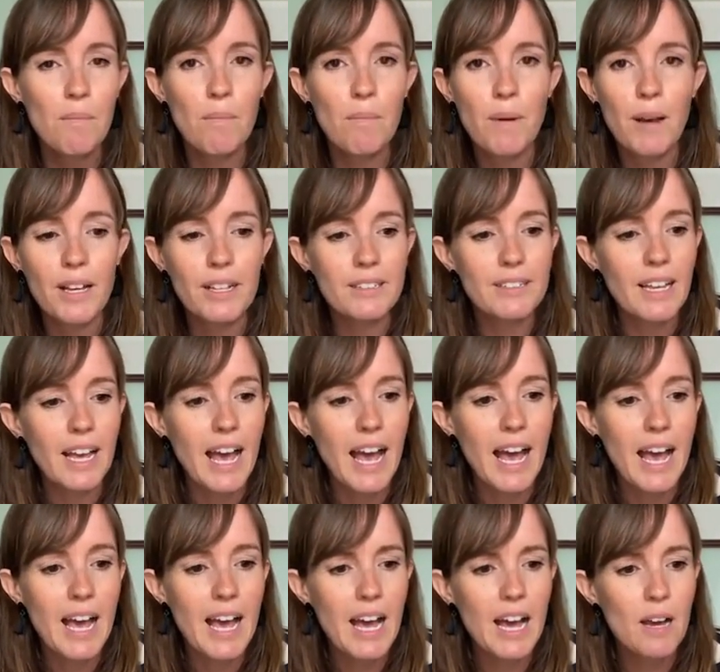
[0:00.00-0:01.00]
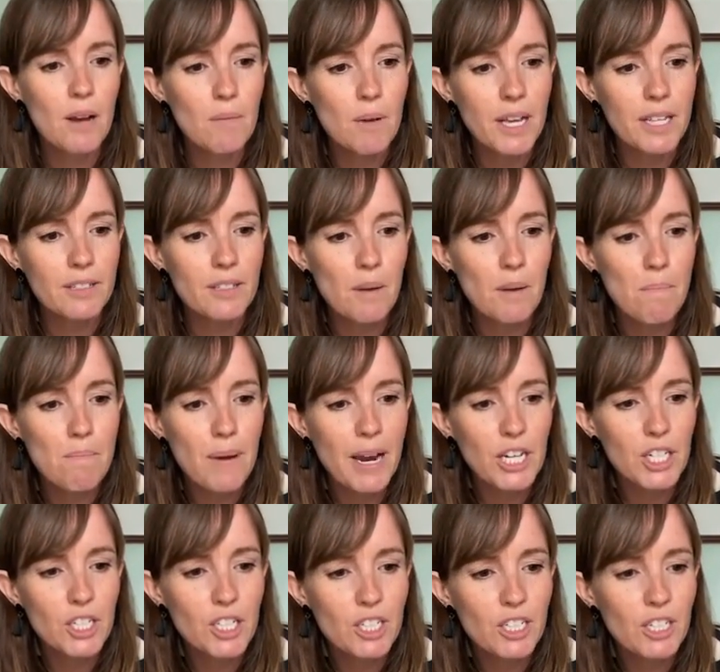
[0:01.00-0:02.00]
But is it
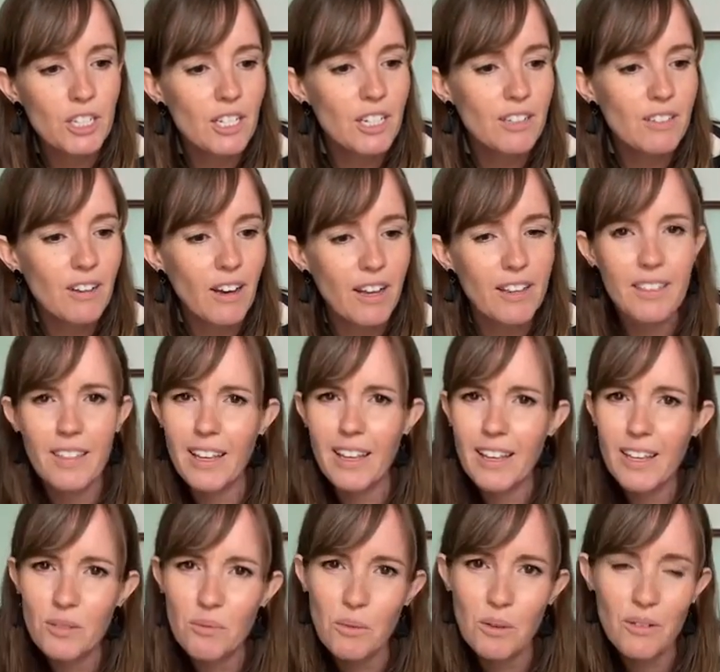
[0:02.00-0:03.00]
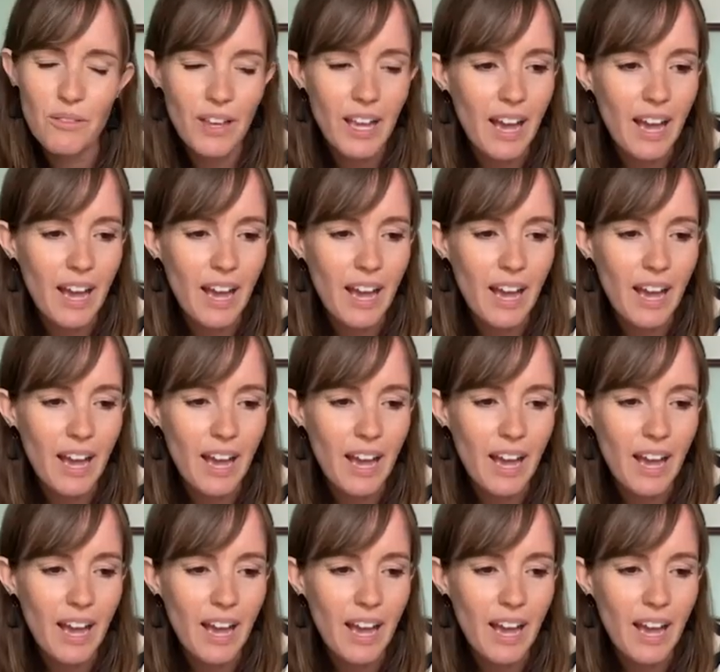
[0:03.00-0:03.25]
Beshta, I think, is one of the